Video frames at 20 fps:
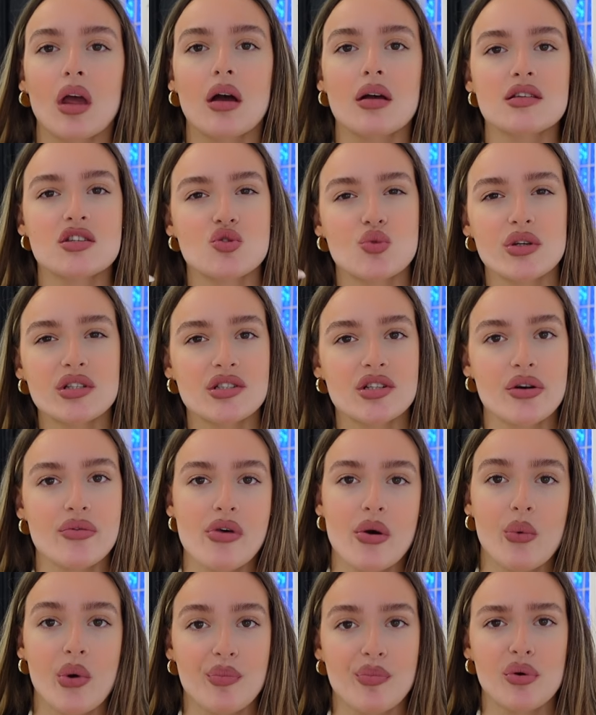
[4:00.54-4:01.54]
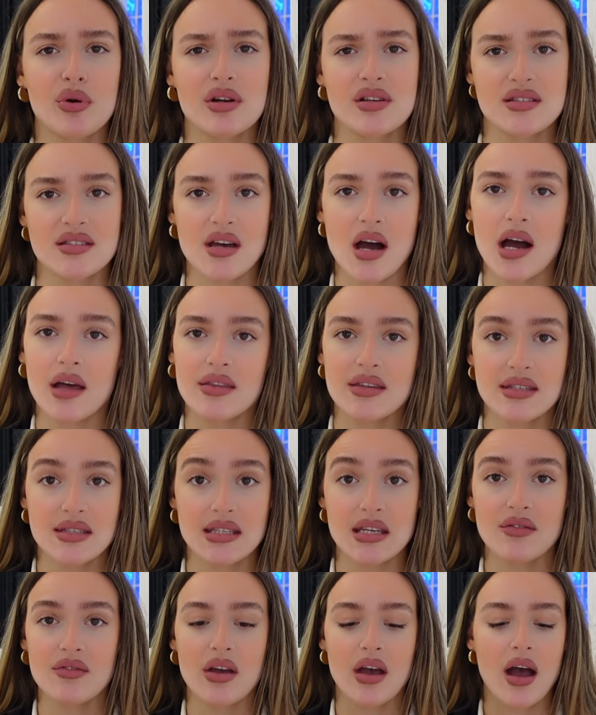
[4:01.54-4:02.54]
sweetener that we put inside, the
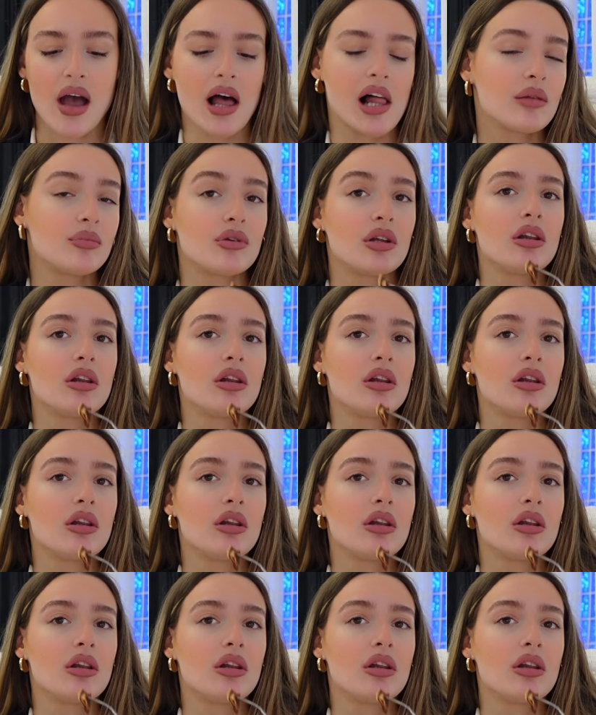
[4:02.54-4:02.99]
stevia, helped a